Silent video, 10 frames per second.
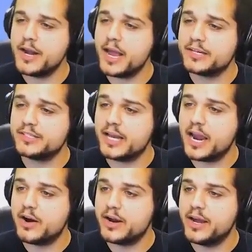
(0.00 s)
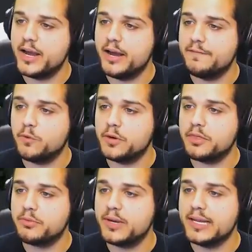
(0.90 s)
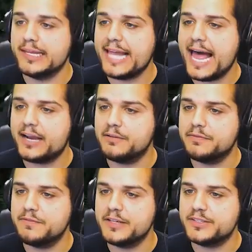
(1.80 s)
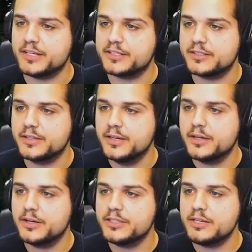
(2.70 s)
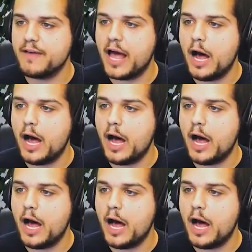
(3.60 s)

our next area. 43, lack of physics. Courtesy of